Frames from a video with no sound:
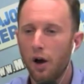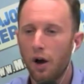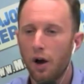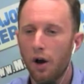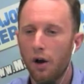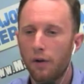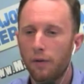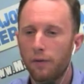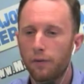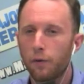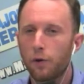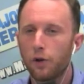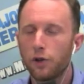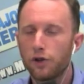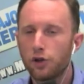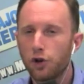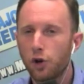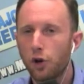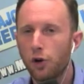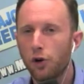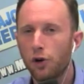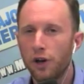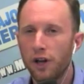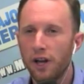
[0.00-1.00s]
for
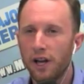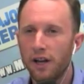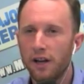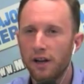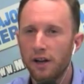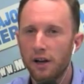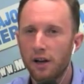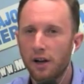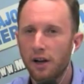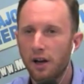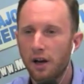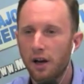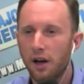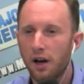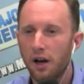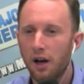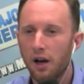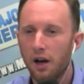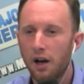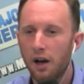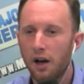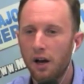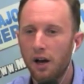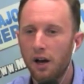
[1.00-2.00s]
turning
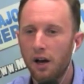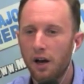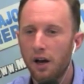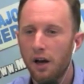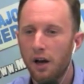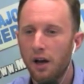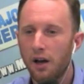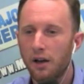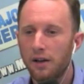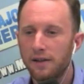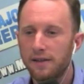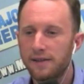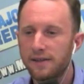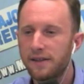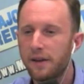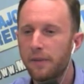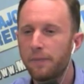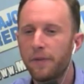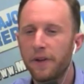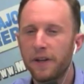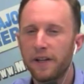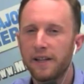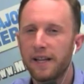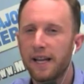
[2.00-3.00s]

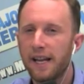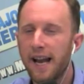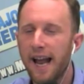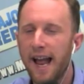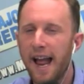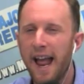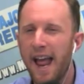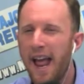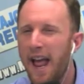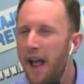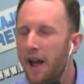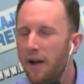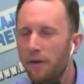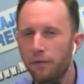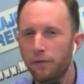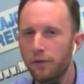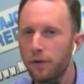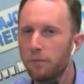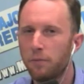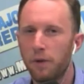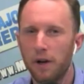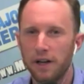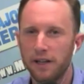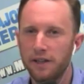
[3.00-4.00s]
something that
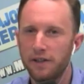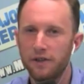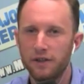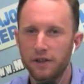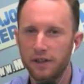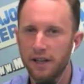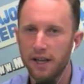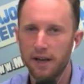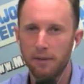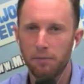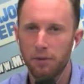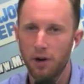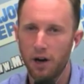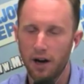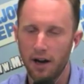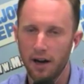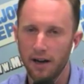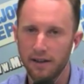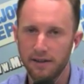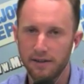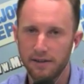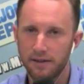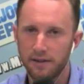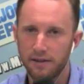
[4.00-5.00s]
everybody should get
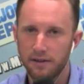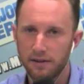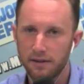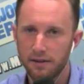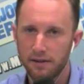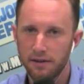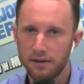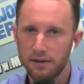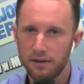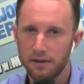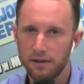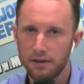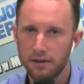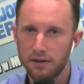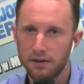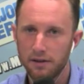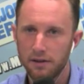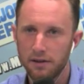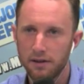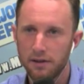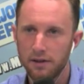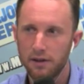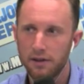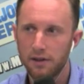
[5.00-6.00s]
behind
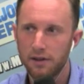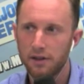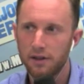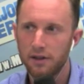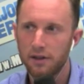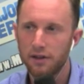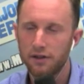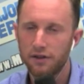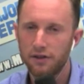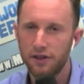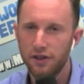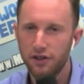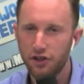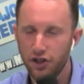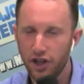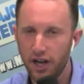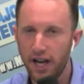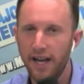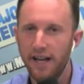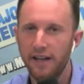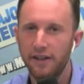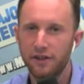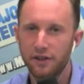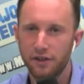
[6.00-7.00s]
to
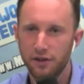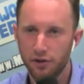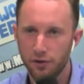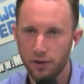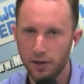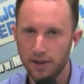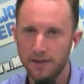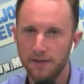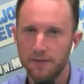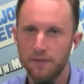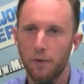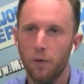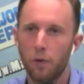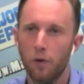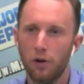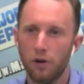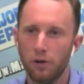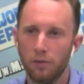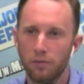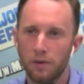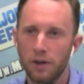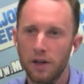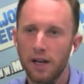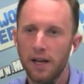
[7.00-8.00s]
change and
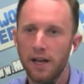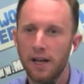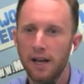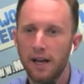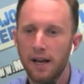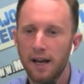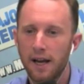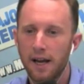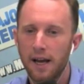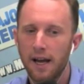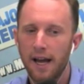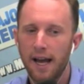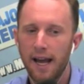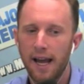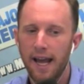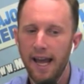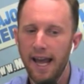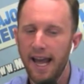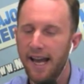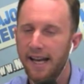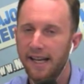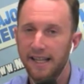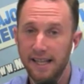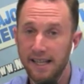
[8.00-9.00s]
transform
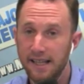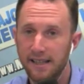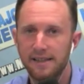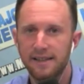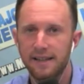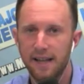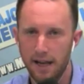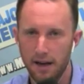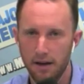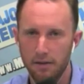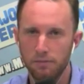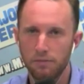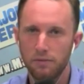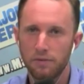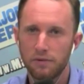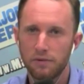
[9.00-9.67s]
and condemn